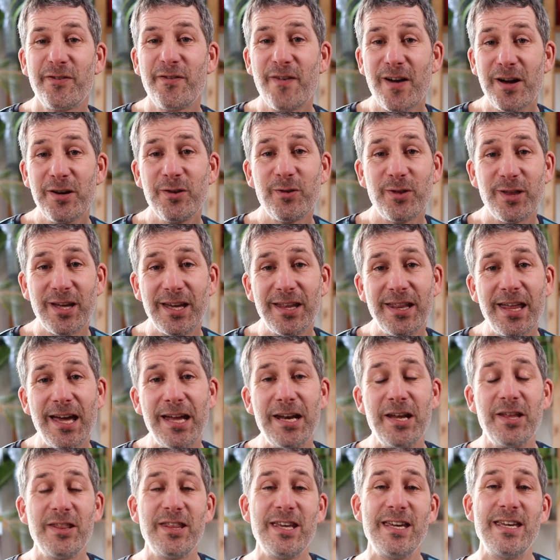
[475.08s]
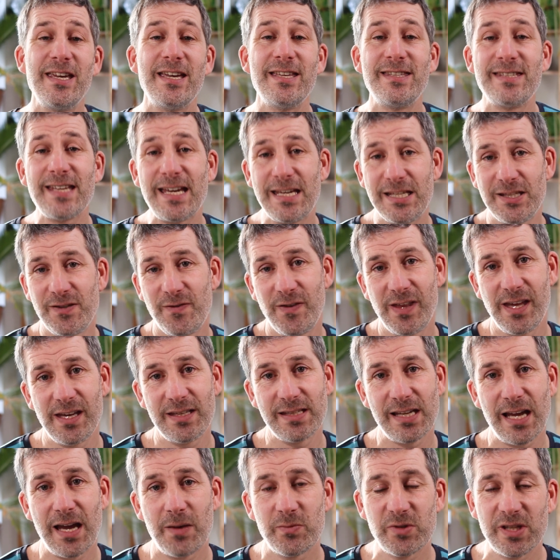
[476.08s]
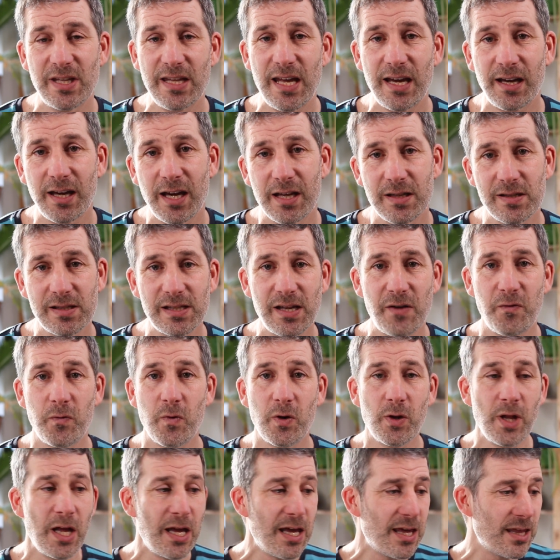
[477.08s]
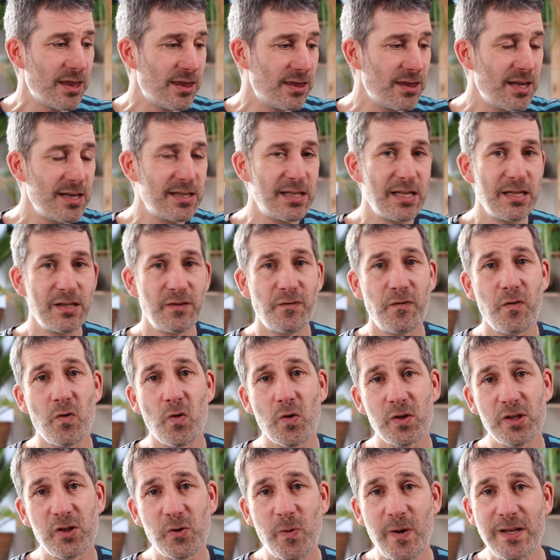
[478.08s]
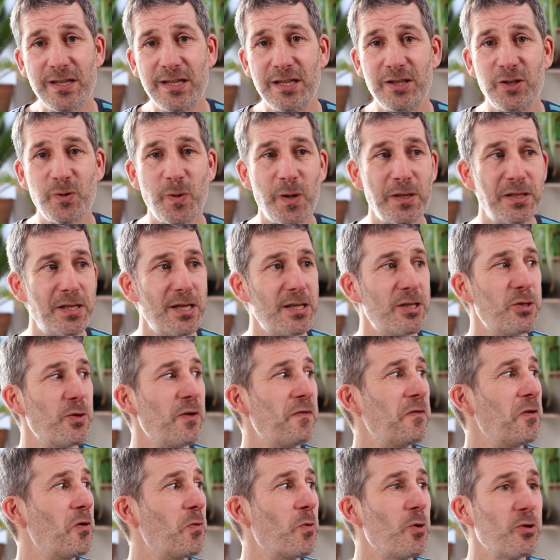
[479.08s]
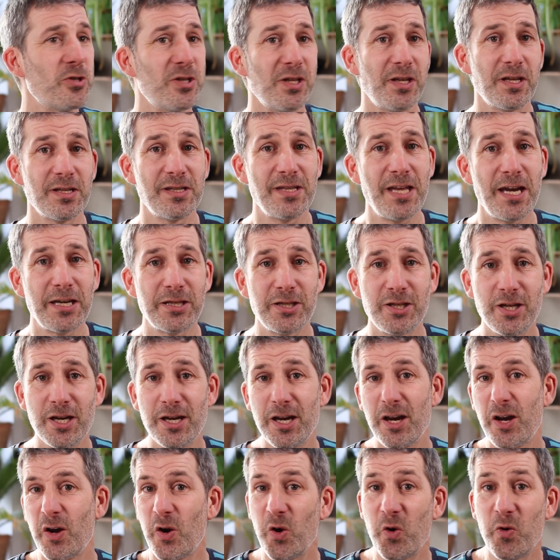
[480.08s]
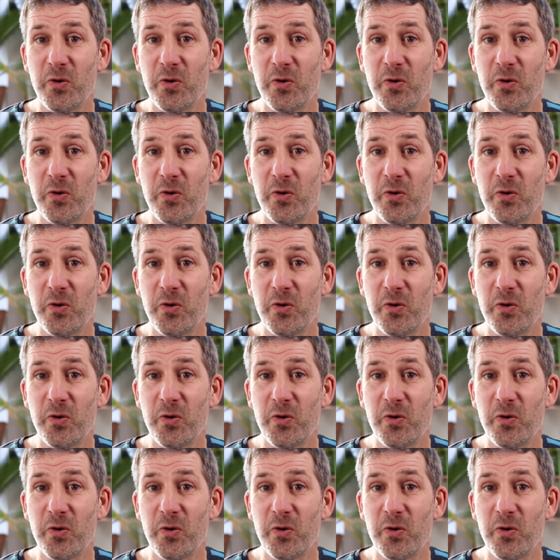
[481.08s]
the final thing then, the dates for the exams and that kind of stuff. Well, this is for 2020, so if you're watching this next year